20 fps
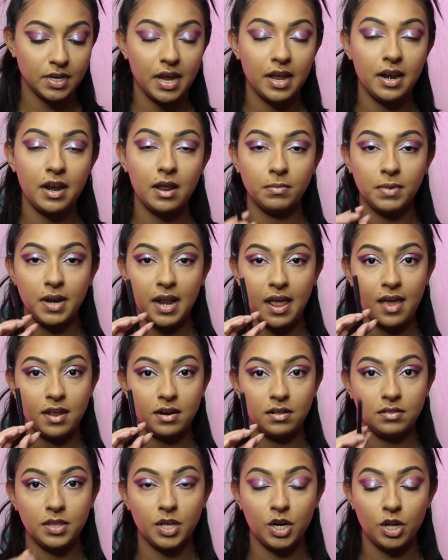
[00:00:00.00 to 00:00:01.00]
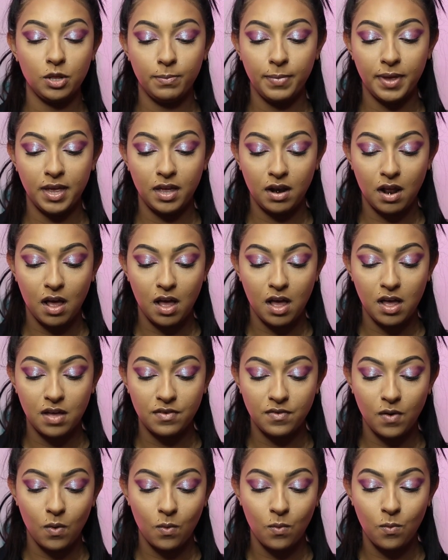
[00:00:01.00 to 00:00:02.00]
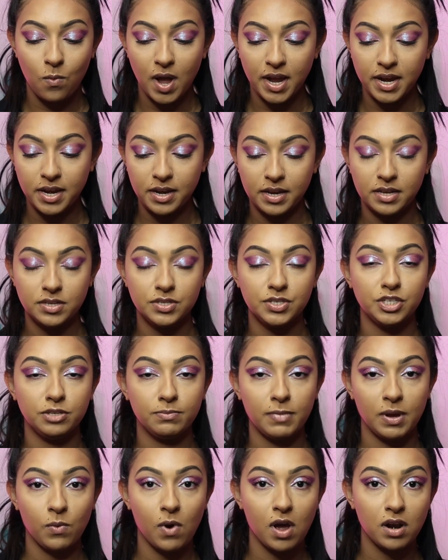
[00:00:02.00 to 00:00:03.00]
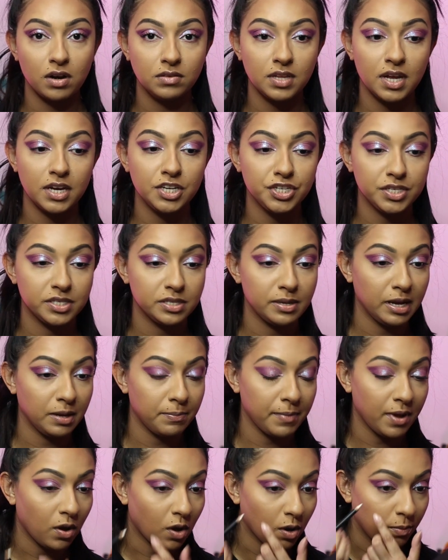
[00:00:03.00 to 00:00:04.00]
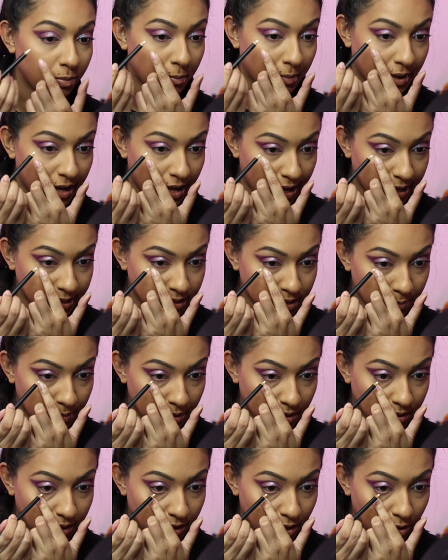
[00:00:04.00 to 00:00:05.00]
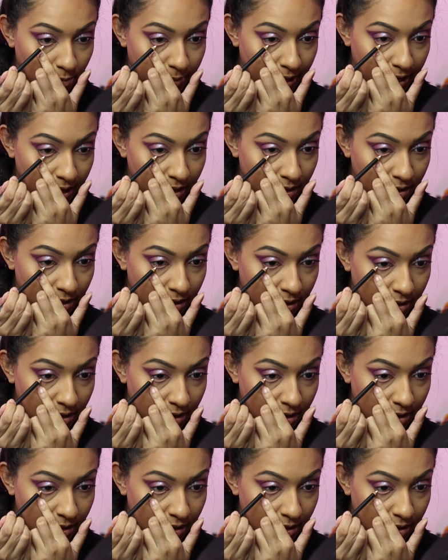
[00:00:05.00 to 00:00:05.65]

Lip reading: And now I'm going to add a little bit of white into my waterline just to open my eyes up a little bit.